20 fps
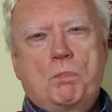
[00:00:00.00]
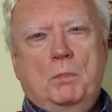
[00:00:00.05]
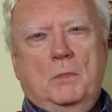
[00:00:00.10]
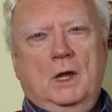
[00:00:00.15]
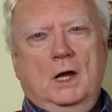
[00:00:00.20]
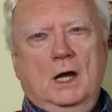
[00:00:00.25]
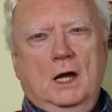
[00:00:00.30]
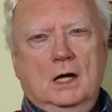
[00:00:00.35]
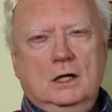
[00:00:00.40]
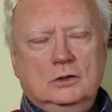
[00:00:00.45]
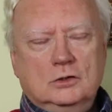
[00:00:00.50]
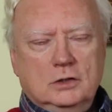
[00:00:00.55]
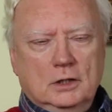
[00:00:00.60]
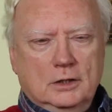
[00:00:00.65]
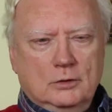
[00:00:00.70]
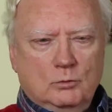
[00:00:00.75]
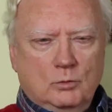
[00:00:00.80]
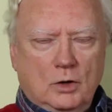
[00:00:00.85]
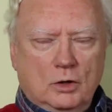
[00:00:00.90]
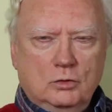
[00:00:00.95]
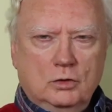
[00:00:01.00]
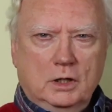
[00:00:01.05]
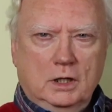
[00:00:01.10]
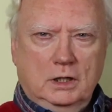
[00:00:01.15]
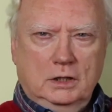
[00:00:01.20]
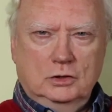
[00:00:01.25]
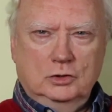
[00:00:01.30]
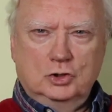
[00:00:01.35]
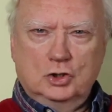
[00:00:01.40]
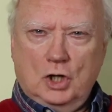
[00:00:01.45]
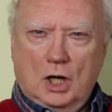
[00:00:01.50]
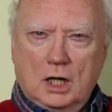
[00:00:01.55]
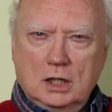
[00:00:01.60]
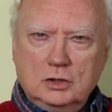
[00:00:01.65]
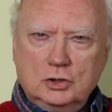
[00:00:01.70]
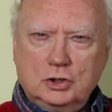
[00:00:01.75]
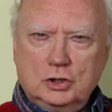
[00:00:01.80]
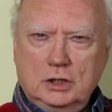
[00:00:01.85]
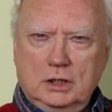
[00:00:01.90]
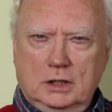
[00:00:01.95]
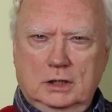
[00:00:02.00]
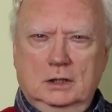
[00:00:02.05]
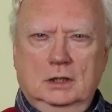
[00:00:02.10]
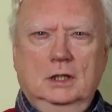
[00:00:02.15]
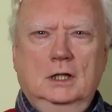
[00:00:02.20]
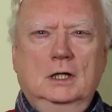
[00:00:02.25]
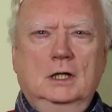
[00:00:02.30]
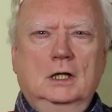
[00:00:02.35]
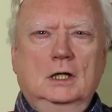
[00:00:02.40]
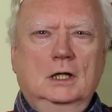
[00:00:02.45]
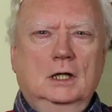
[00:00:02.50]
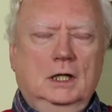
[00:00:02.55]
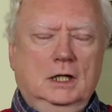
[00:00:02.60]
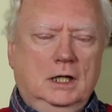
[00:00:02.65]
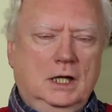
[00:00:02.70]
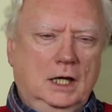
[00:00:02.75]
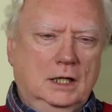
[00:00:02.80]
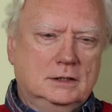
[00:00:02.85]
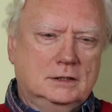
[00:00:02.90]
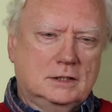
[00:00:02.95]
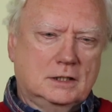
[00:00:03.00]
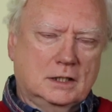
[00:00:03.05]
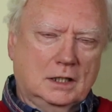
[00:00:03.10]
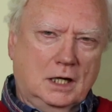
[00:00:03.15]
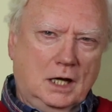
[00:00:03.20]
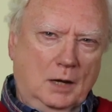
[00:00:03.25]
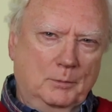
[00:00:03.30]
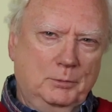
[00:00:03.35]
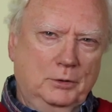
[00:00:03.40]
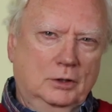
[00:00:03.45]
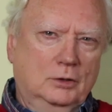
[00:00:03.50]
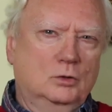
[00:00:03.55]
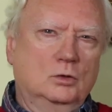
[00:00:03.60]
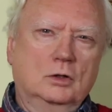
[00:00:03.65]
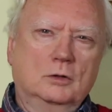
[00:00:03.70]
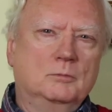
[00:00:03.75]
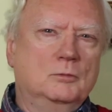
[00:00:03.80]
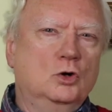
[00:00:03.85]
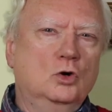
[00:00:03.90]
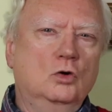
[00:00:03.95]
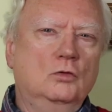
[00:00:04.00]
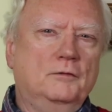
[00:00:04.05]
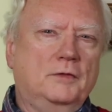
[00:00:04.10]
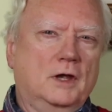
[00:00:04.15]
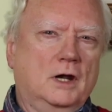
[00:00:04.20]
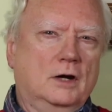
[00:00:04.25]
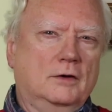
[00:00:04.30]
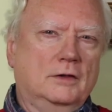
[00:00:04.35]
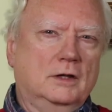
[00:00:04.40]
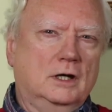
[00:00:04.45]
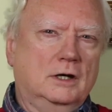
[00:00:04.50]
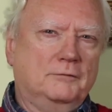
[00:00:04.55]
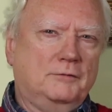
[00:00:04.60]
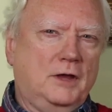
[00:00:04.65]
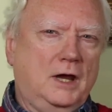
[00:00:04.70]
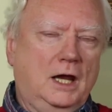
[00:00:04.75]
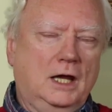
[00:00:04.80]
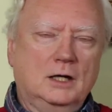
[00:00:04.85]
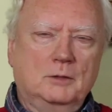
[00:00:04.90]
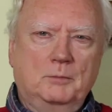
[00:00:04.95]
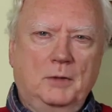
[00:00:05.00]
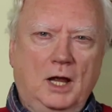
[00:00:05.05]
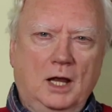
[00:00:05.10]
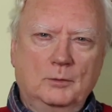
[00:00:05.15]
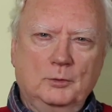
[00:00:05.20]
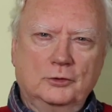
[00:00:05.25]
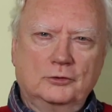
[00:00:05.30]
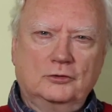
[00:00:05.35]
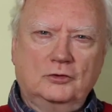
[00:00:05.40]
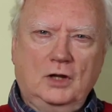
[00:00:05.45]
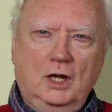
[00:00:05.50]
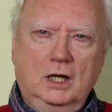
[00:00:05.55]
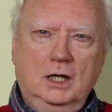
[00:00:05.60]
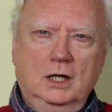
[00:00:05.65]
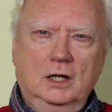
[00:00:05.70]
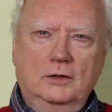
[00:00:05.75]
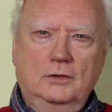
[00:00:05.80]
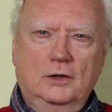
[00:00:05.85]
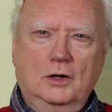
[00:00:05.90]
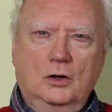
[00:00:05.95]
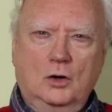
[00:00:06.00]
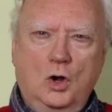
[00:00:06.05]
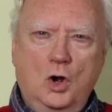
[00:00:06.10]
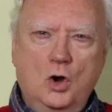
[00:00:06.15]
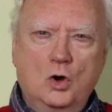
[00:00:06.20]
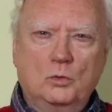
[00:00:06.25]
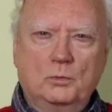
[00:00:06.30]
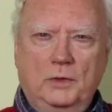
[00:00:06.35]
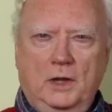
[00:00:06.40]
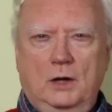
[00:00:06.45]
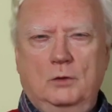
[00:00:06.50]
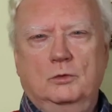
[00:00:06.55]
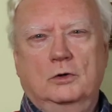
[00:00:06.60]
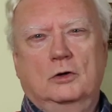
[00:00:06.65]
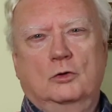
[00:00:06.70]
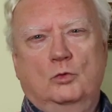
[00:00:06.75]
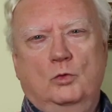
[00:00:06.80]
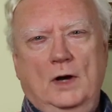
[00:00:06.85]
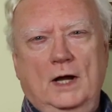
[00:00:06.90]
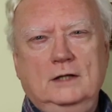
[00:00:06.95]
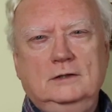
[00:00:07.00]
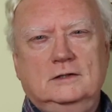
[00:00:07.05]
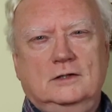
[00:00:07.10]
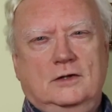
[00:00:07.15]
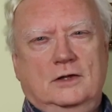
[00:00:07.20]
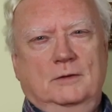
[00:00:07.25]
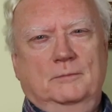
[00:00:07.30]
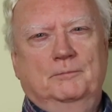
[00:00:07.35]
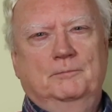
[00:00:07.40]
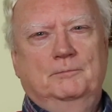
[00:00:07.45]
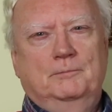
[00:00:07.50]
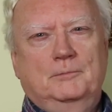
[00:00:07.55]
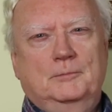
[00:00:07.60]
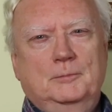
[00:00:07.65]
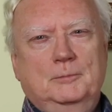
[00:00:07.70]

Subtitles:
They actually wrote an injunction against the couple who had moved there that if they had a Bible study in their home, they would arrest them.